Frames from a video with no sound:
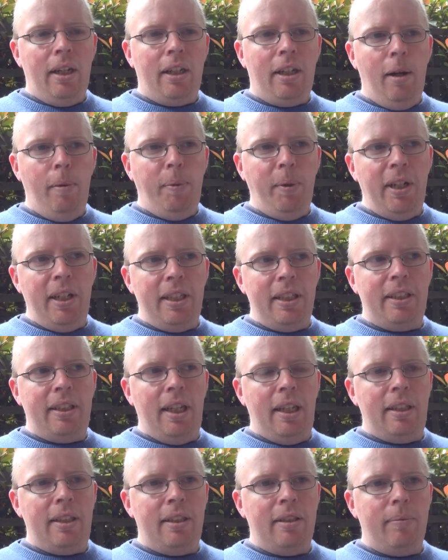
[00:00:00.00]
companies
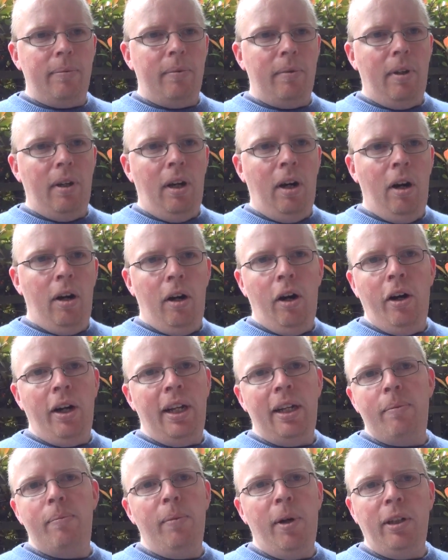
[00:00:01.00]
that are
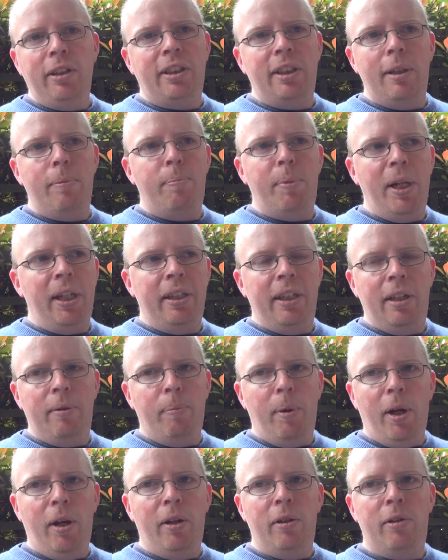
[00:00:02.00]
earning multi-billion
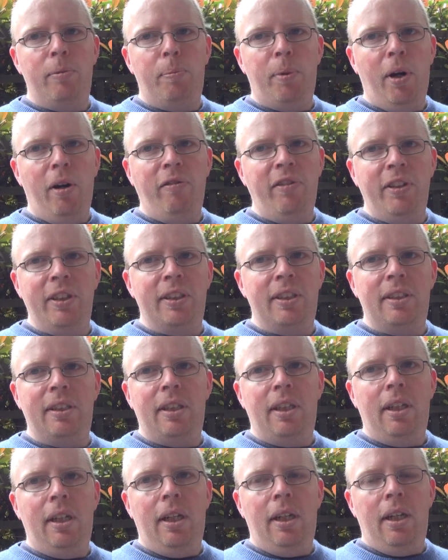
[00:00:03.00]
pound profits
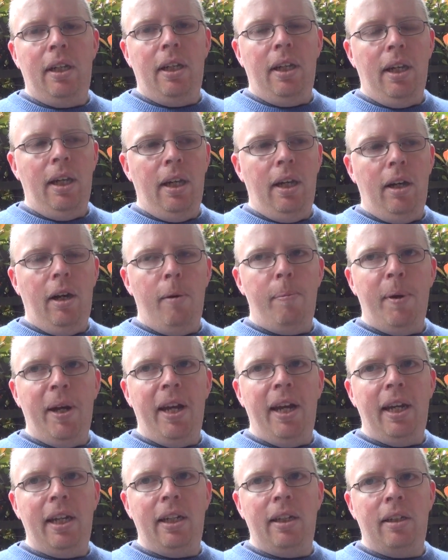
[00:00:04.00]
are
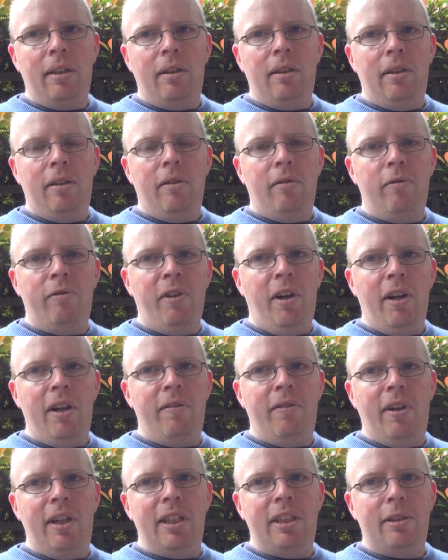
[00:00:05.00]
paying very,
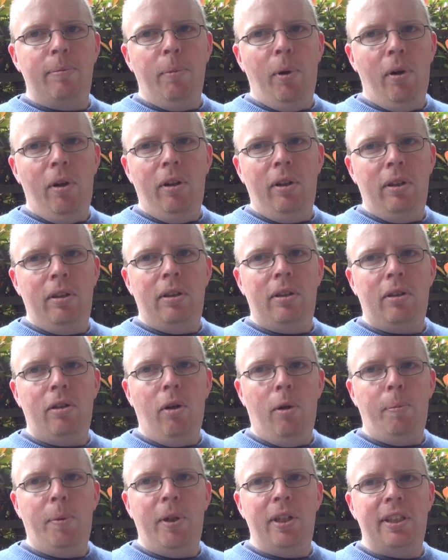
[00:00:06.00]
very small
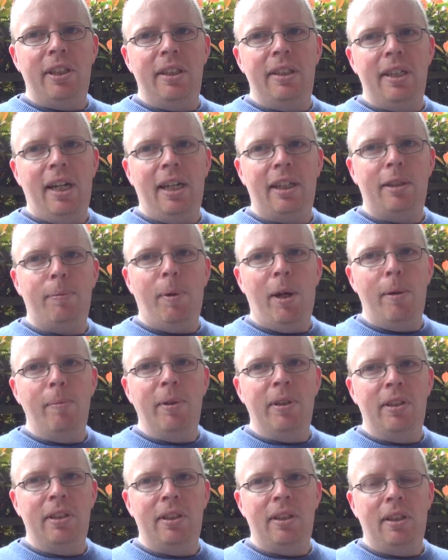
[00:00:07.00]
corporation tax
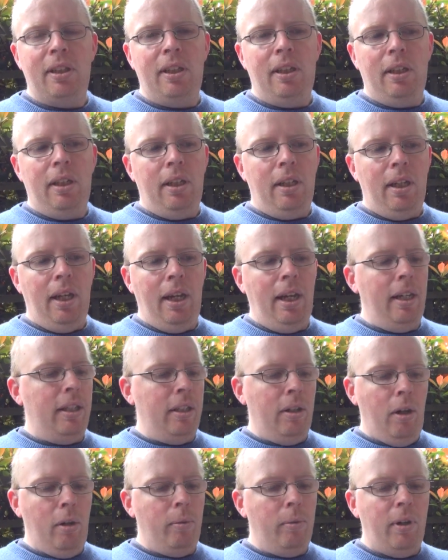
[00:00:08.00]
payments,
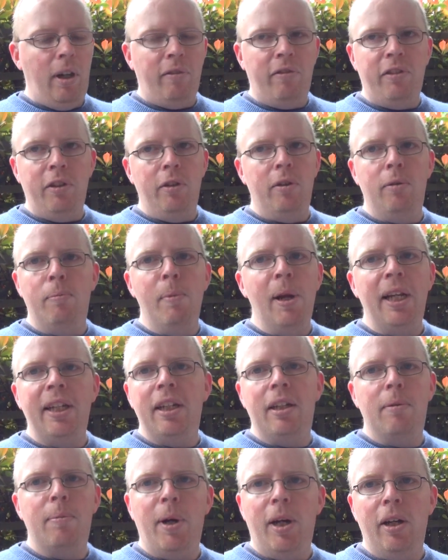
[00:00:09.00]
a few
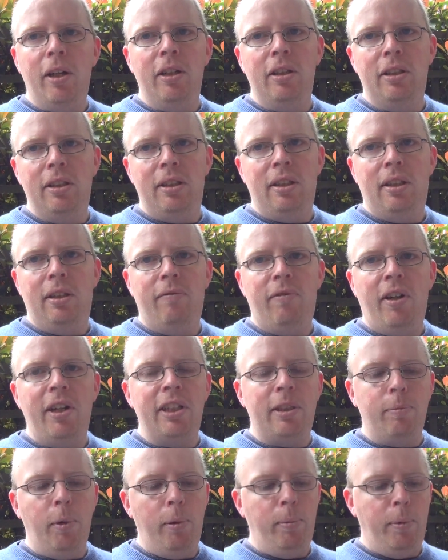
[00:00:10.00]
million pounds, very
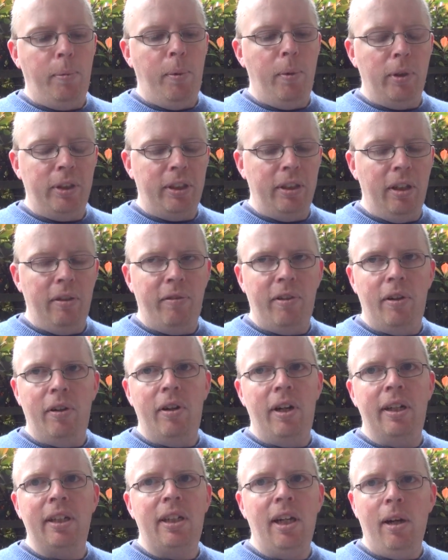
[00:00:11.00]
small proportion of
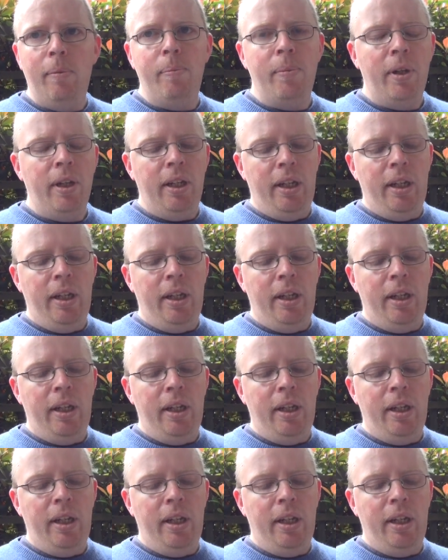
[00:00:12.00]
their income.